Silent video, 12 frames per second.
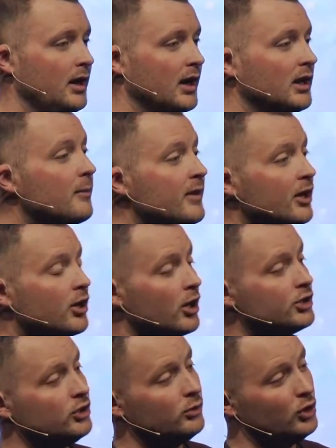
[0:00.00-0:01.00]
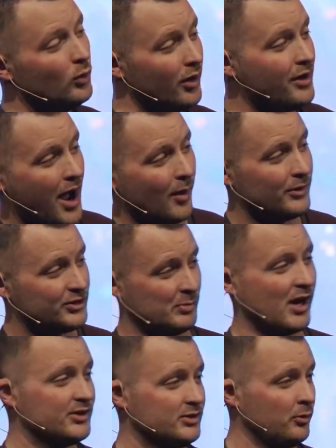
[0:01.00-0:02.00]
And let me encourage you, you are not
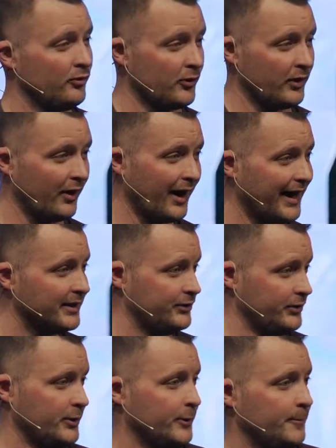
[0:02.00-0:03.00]
responsible for their answer.